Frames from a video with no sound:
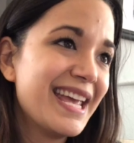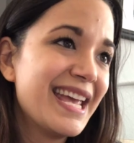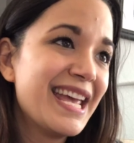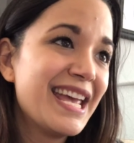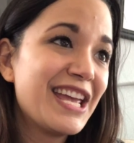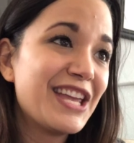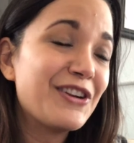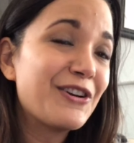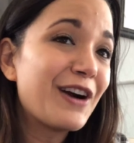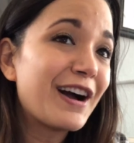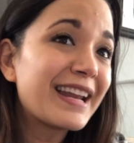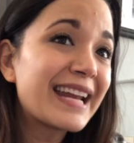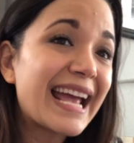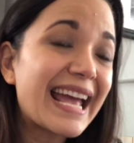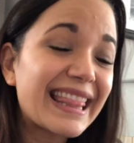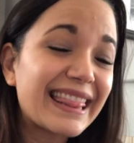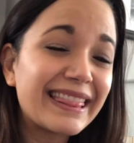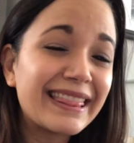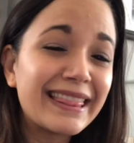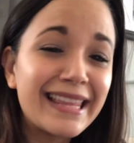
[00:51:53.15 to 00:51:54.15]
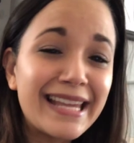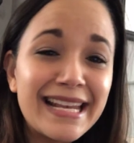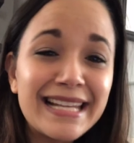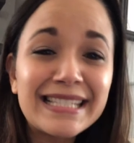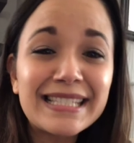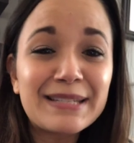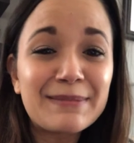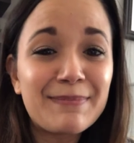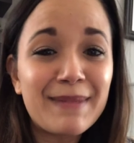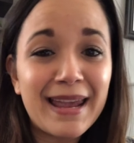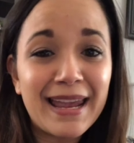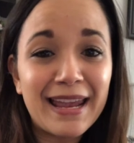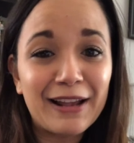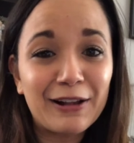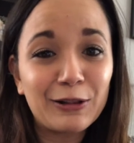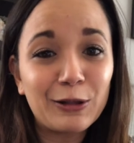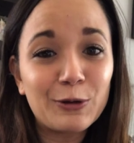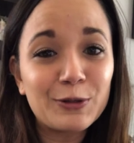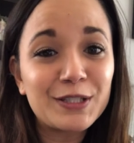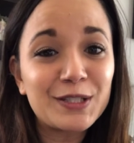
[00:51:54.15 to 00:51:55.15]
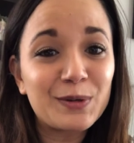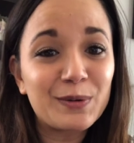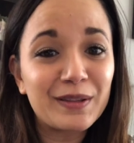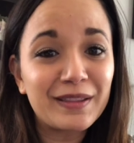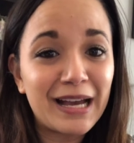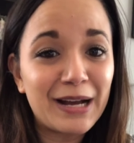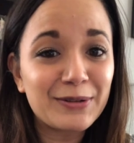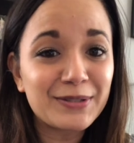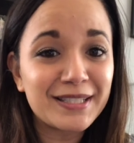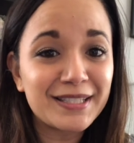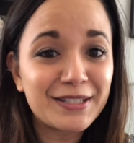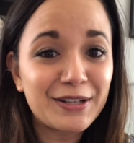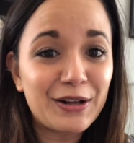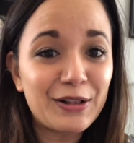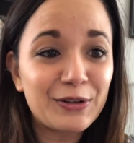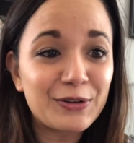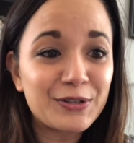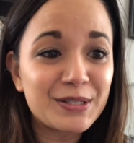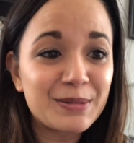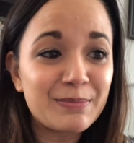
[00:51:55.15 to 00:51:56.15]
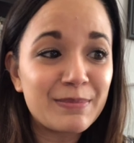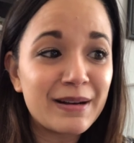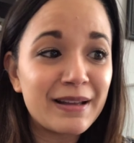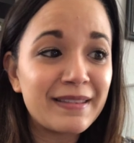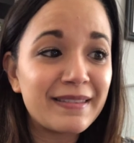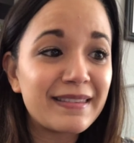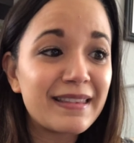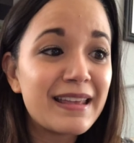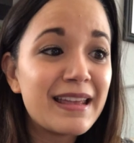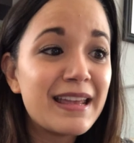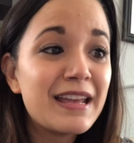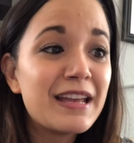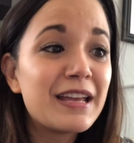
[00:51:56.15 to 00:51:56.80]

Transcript: You got to at least make close to $1,000 a month